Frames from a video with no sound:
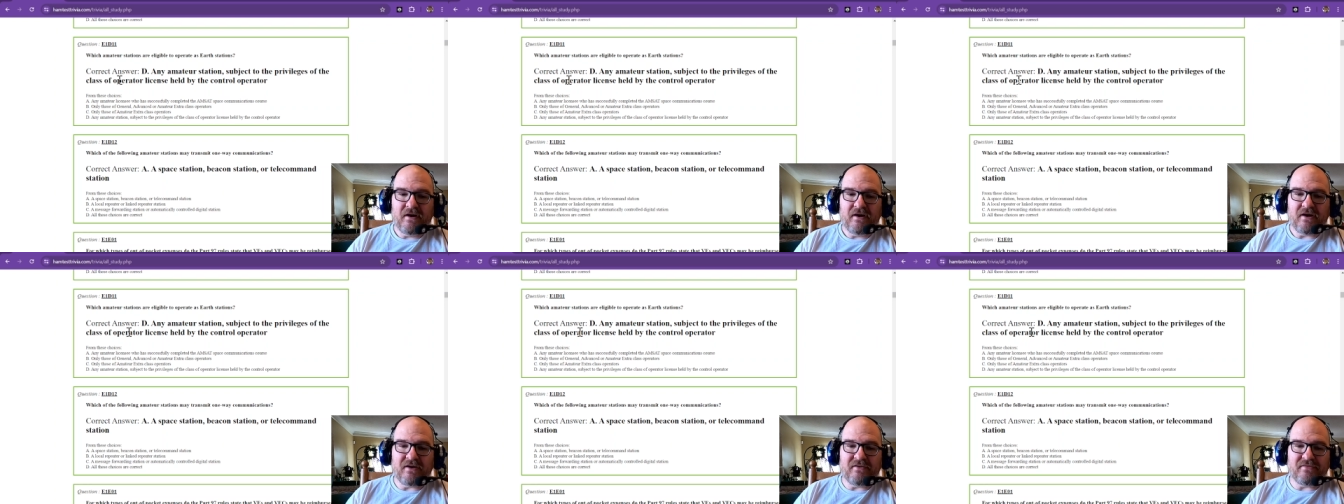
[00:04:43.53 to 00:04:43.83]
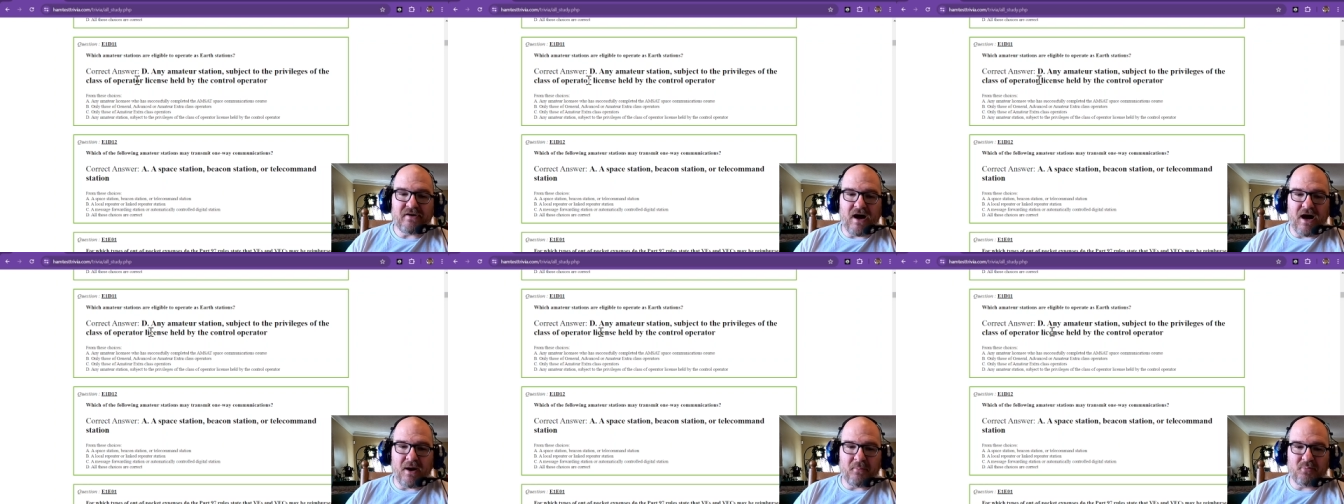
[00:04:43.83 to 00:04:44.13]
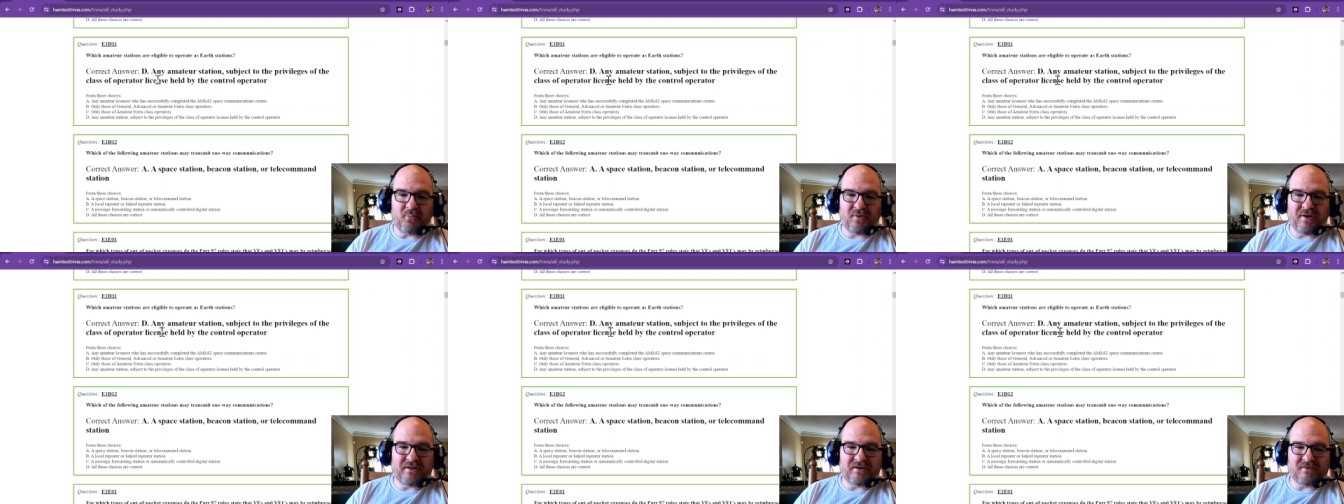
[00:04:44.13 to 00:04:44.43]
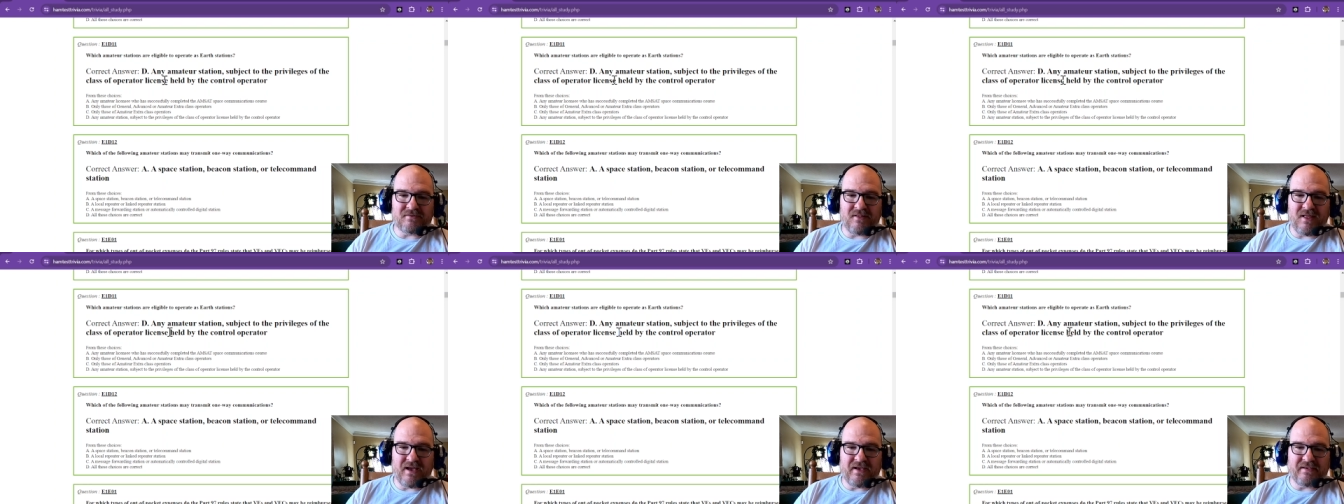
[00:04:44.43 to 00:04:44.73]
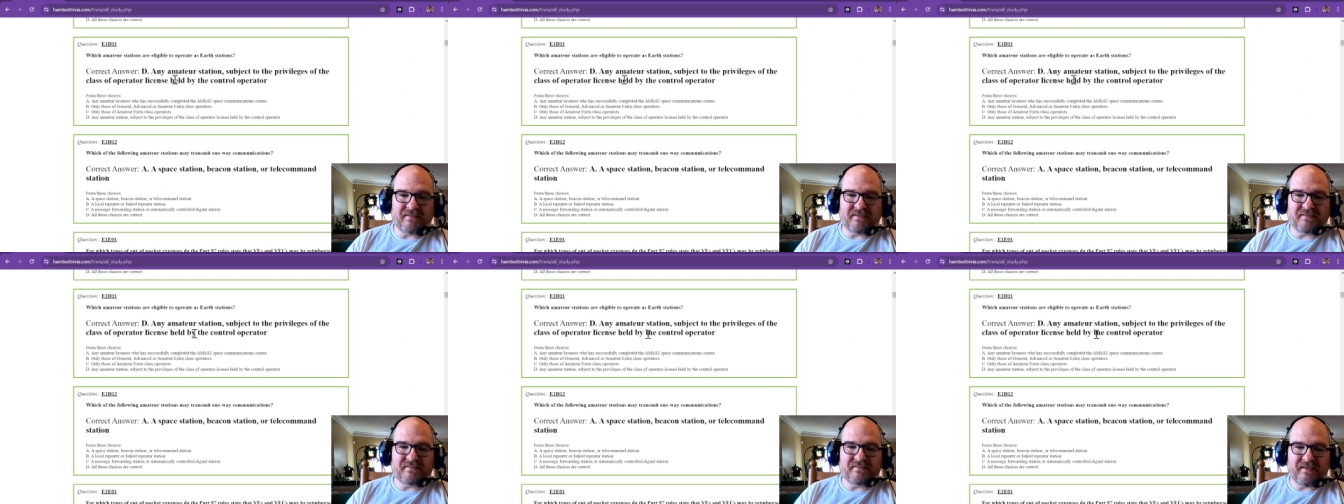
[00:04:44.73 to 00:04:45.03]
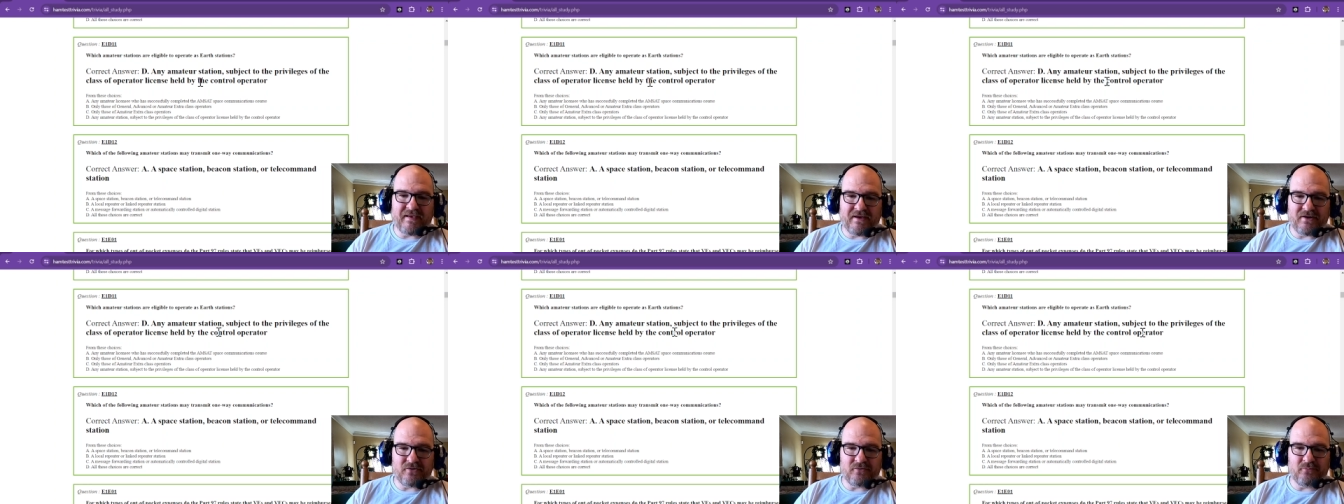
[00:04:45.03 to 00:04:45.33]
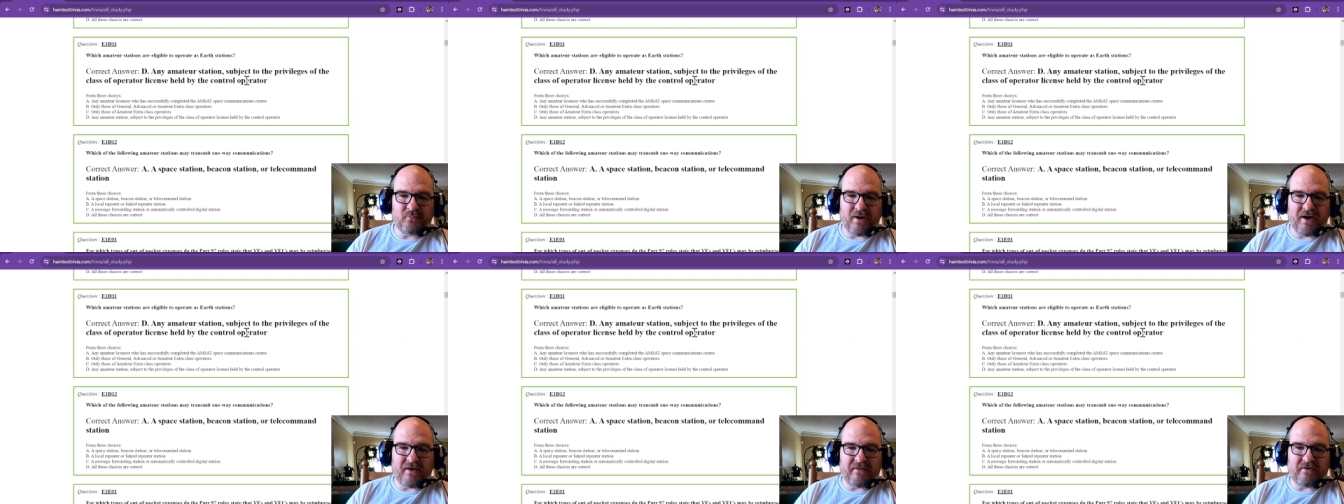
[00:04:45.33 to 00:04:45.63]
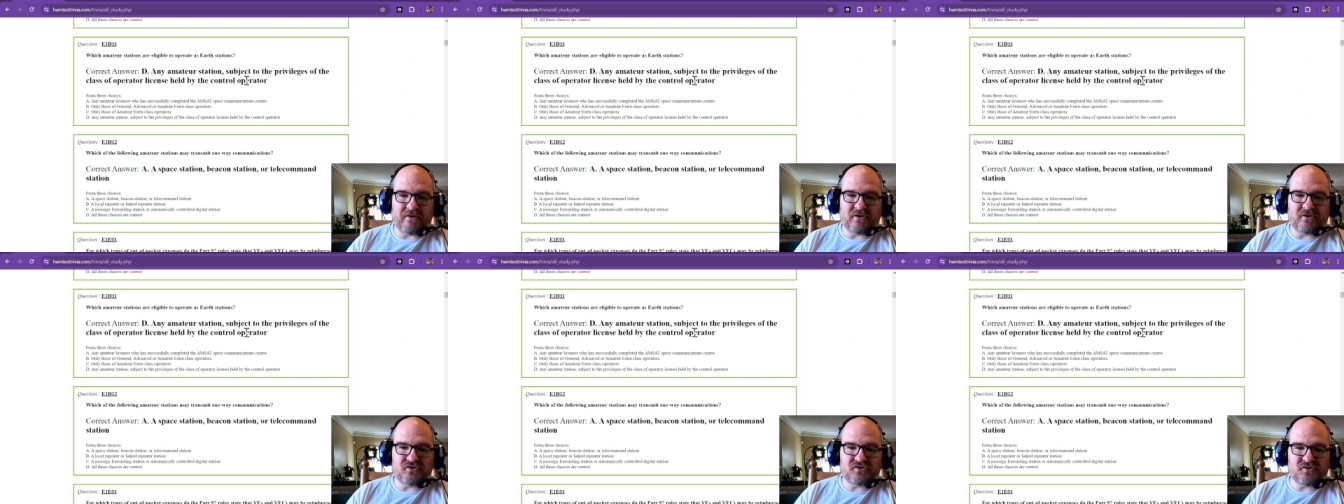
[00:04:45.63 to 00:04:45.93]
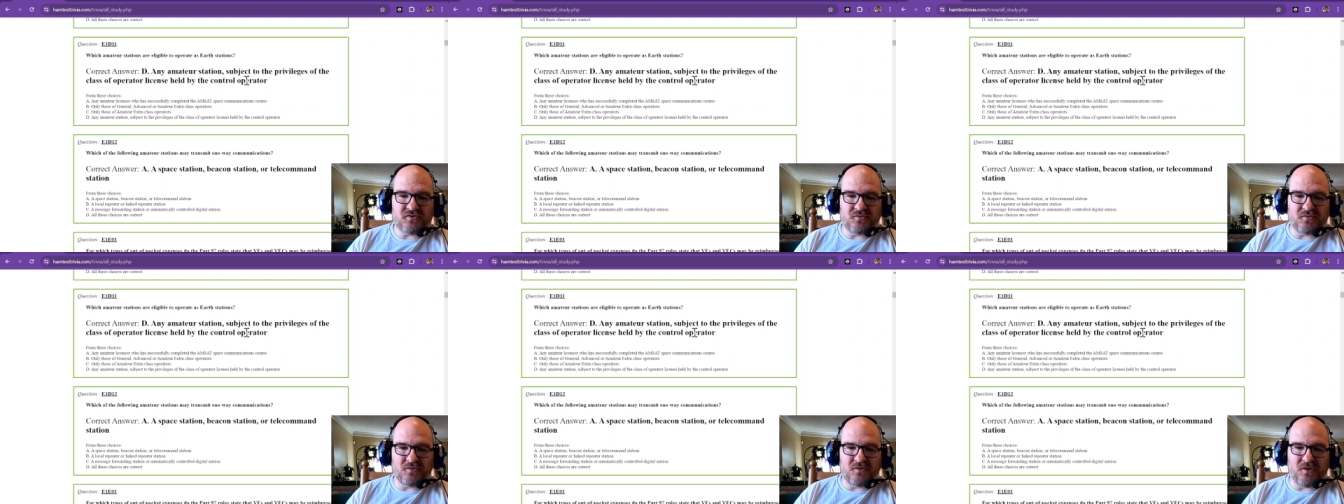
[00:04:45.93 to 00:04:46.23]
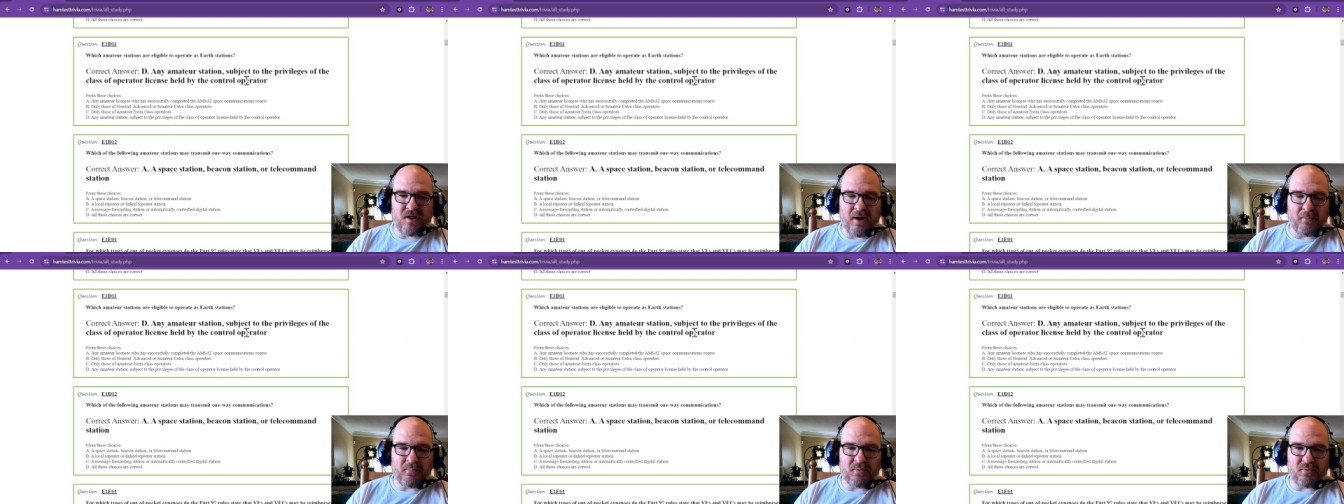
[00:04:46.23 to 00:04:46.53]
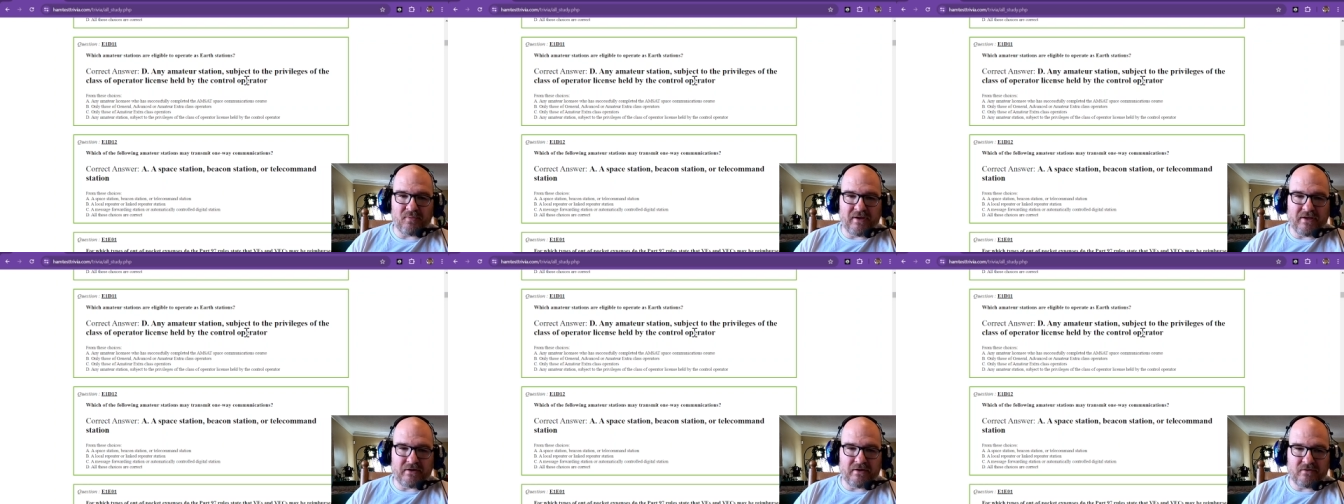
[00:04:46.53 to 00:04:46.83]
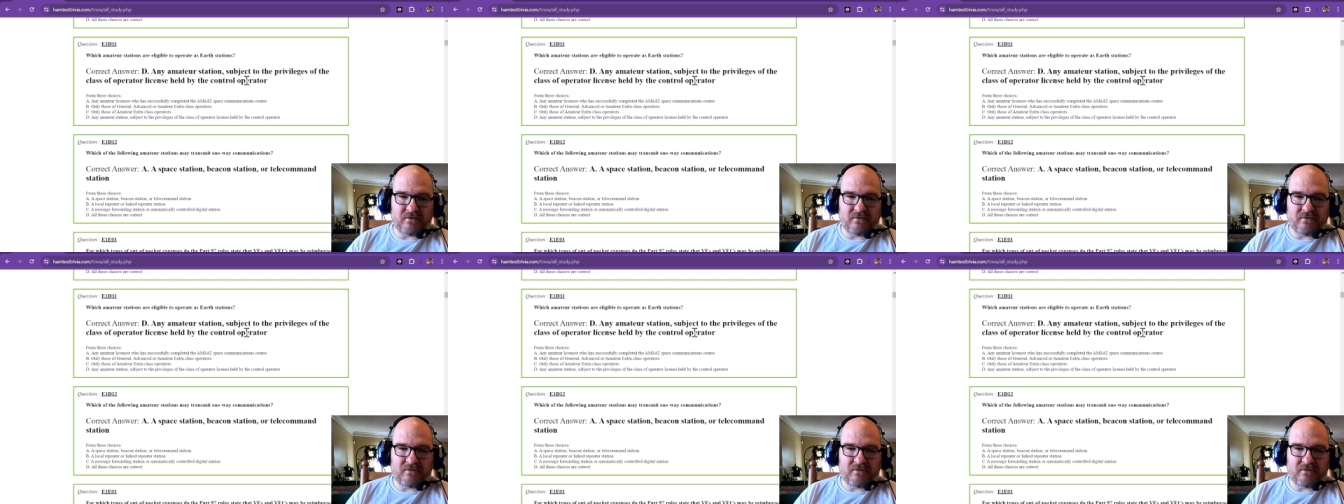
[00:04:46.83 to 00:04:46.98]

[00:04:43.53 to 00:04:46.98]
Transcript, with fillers: of operator license held by the control operator.